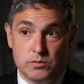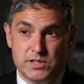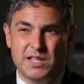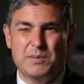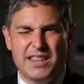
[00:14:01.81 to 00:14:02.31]
We'll
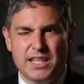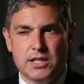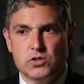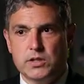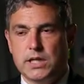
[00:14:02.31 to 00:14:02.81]
see it. I
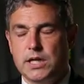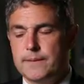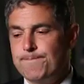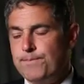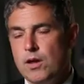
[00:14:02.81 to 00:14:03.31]
think it should get
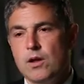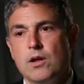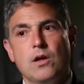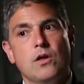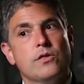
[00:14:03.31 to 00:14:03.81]
on.
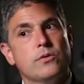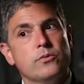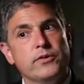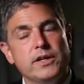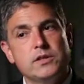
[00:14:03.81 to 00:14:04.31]
The
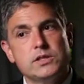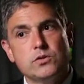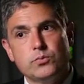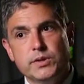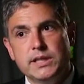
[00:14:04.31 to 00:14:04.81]
Reveal is
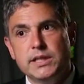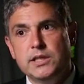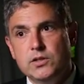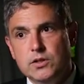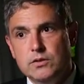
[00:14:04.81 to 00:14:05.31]
a
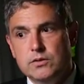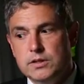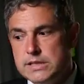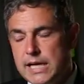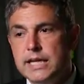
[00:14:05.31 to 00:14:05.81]
really new,
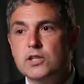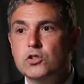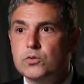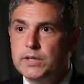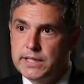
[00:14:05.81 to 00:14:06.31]
exciting
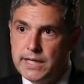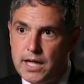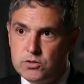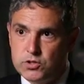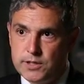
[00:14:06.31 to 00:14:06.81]
new
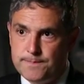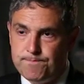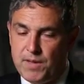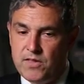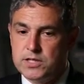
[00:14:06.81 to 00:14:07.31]
technology.
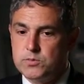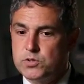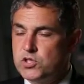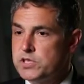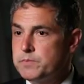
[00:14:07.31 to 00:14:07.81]
This
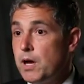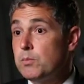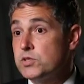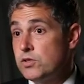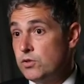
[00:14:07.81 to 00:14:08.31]
was just
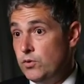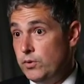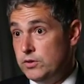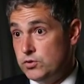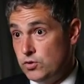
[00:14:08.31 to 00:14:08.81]
published in the New
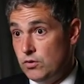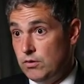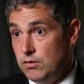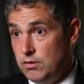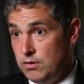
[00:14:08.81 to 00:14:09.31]
England
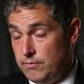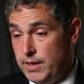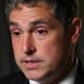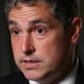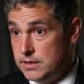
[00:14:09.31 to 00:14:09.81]
Journal of
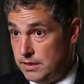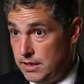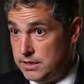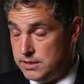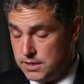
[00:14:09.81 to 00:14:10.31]

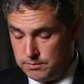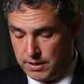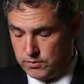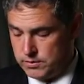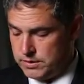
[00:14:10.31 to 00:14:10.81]
Medicine on some
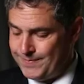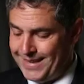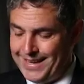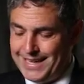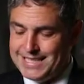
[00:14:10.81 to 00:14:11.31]
levels.
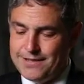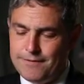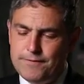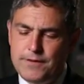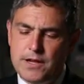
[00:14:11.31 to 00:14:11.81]
It's
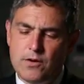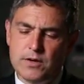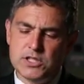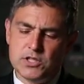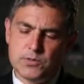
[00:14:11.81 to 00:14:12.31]
a
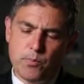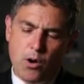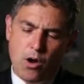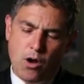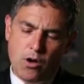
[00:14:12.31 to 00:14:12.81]
very
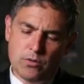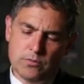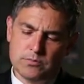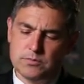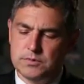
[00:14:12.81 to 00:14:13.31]

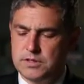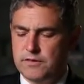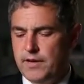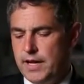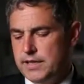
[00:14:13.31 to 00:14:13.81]
small
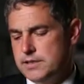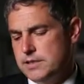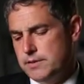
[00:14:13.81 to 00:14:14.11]
device.